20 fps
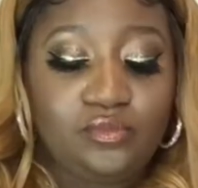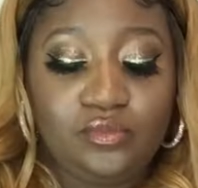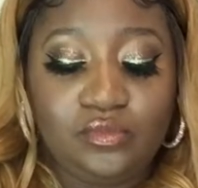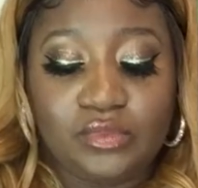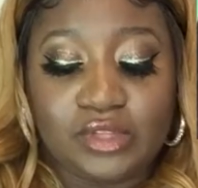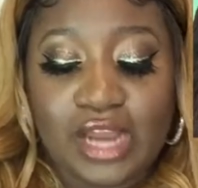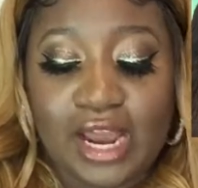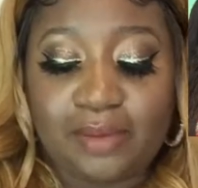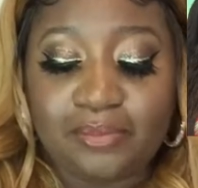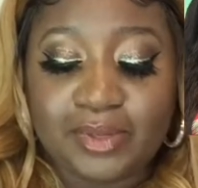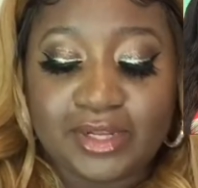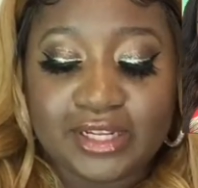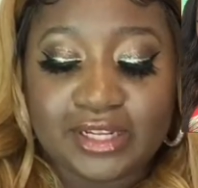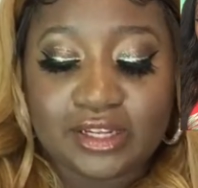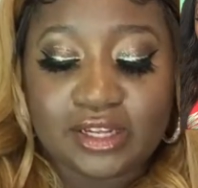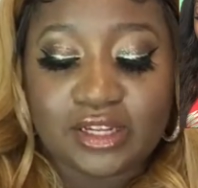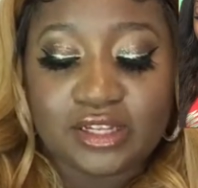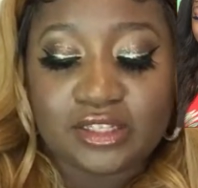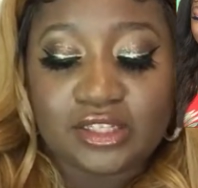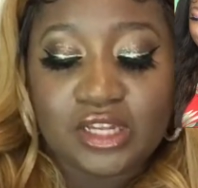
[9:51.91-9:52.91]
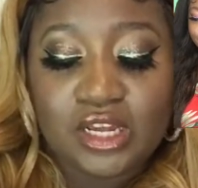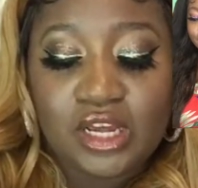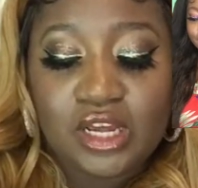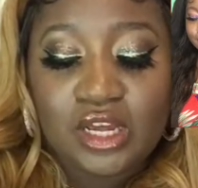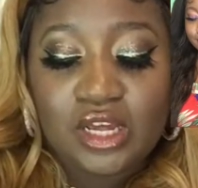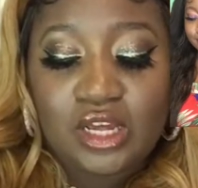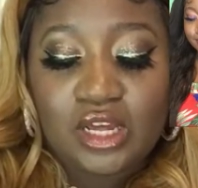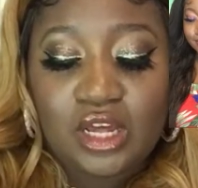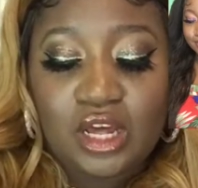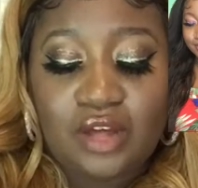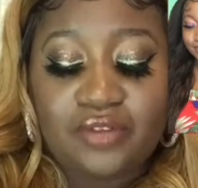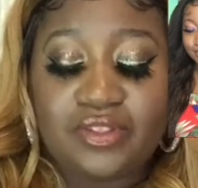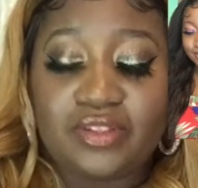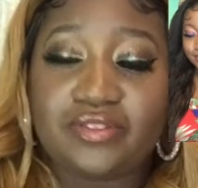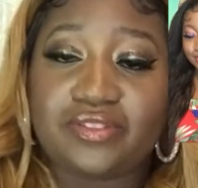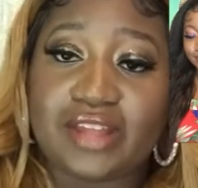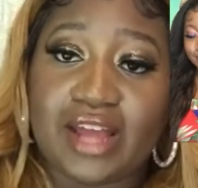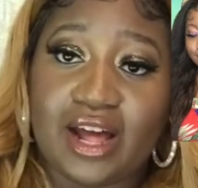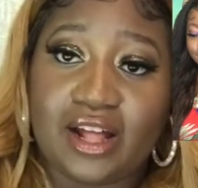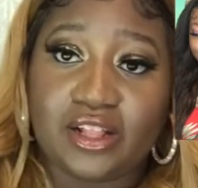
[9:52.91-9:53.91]
Not because of the
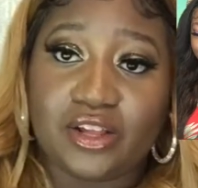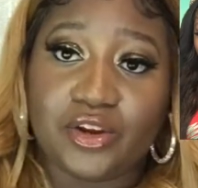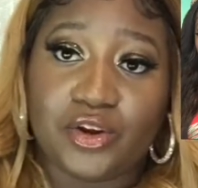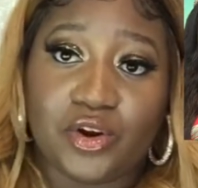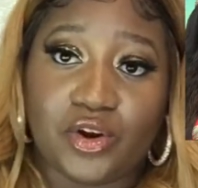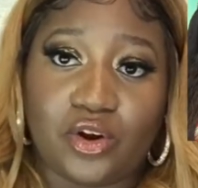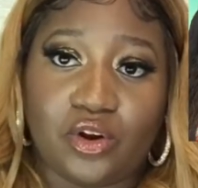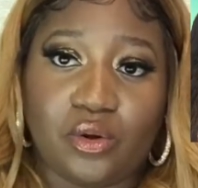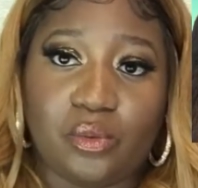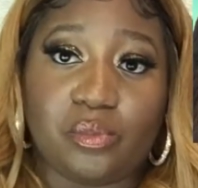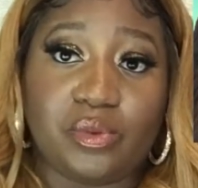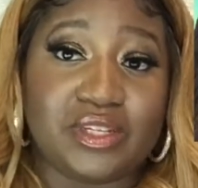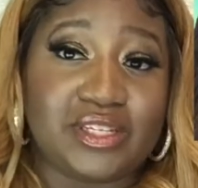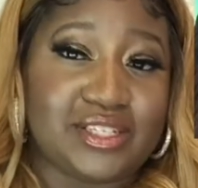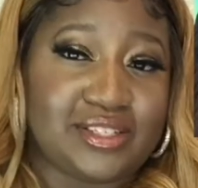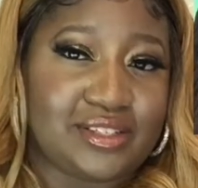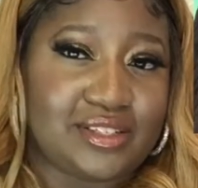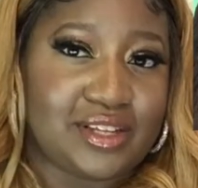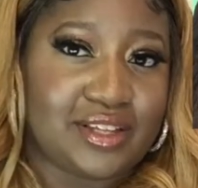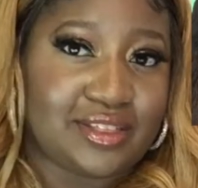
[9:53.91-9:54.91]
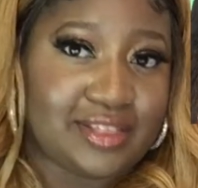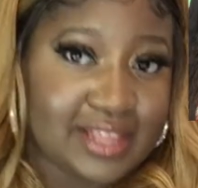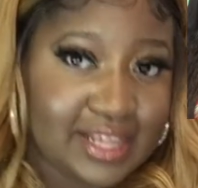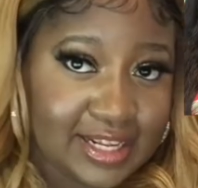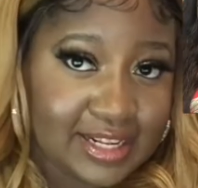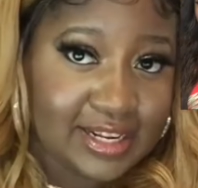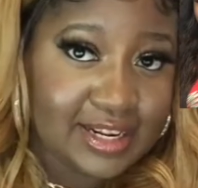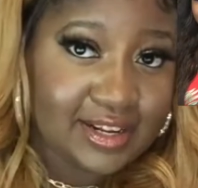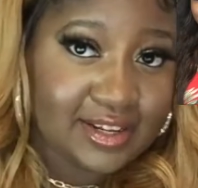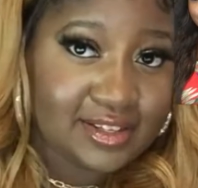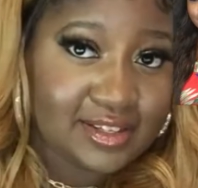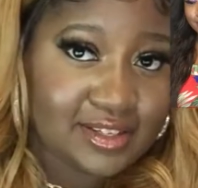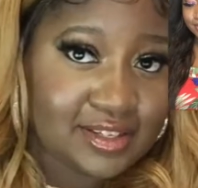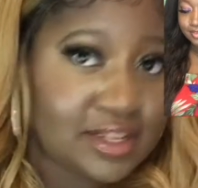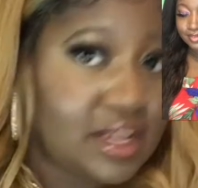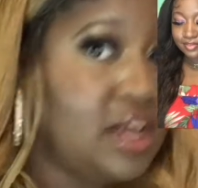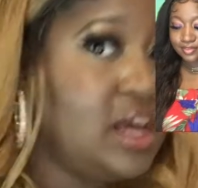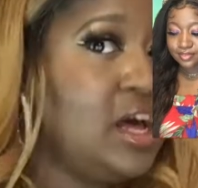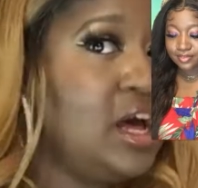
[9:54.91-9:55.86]
style and curl, but just the thinness.